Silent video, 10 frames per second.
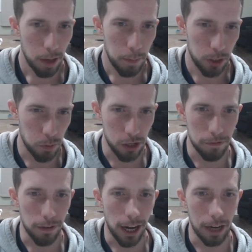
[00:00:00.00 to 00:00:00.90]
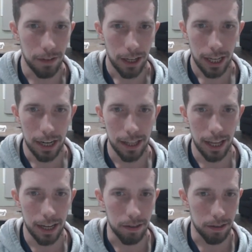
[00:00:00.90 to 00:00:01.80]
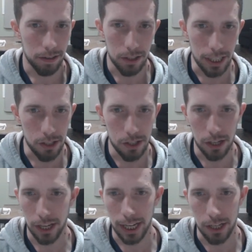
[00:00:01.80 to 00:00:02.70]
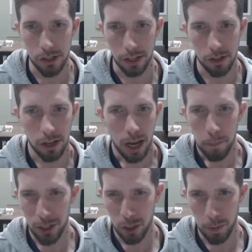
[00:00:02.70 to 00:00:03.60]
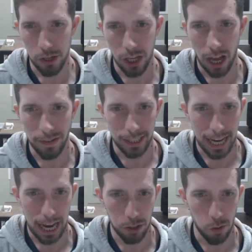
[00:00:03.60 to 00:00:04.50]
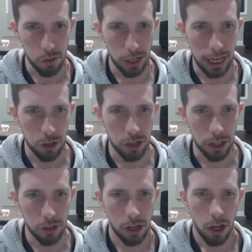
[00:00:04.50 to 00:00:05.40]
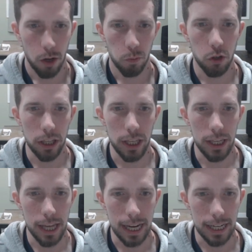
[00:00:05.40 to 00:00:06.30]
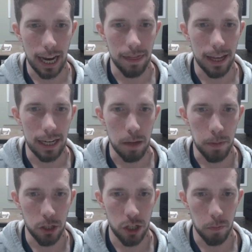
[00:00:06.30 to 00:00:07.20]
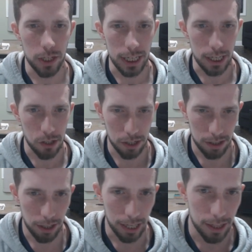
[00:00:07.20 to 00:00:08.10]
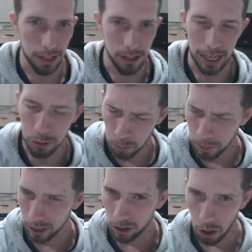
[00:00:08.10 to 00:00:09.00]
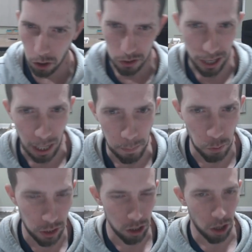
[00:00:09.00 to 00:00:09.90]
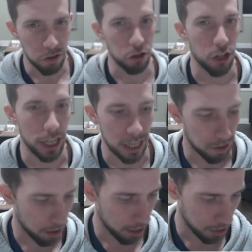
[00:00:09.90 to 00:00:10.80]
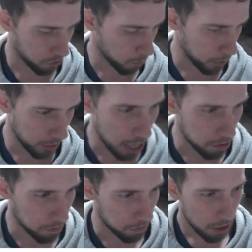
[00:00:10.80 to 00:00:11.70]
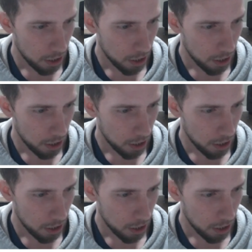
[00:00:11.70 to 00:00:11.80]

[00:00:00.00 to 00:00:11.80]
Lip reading: bishop c5, and then d6, a6, bishop a7, castles, h6, rook e8, and then bishop to e6 like this. And it took me a long time to really understand this. It took me a lot of